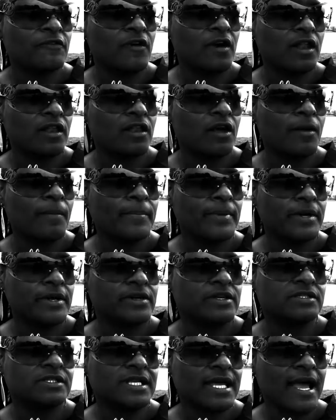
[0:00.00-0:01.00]
for a long
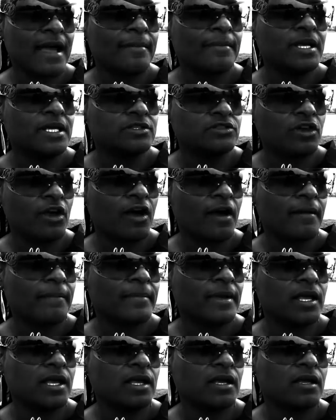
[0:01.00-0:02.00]
period of time, he taught
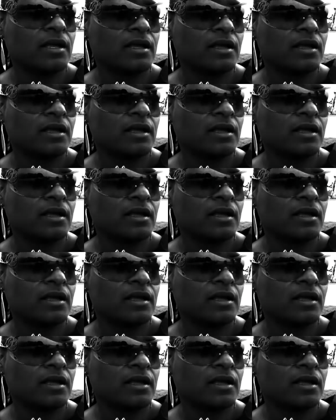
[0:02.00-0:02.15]
me.